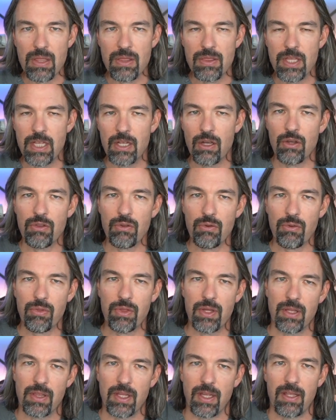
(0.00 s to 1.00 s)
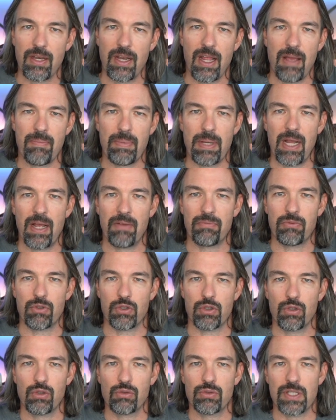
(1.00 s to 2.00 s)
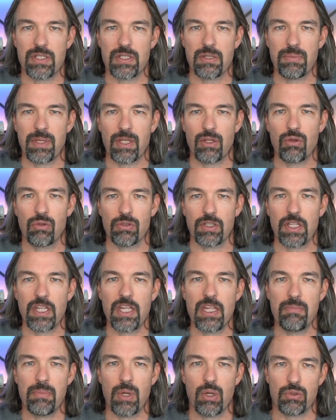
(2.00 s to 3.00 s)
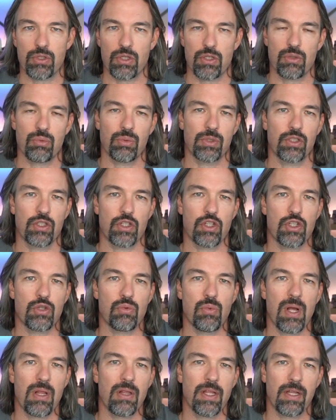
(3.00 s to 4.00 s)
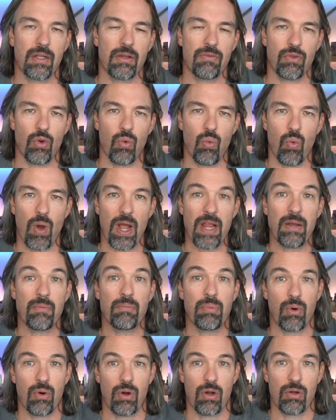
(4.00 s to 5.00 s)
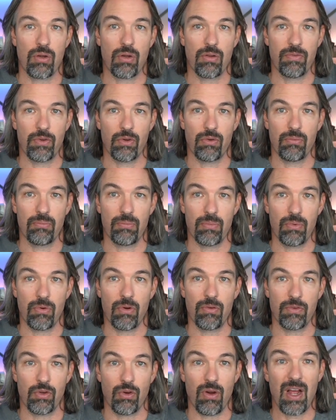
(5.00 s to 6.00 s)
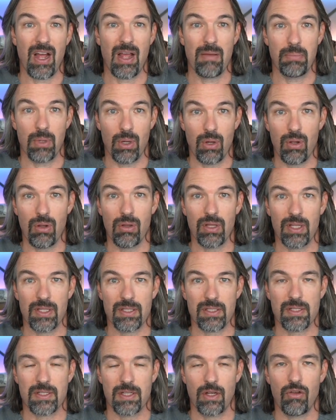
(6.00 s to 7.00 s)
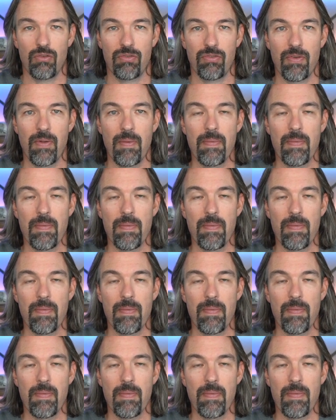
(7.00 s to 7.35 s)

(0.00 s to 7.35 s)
The other thing that can happen after surgery is something called chemosis, which is swelling of the white part of your eyeball itself.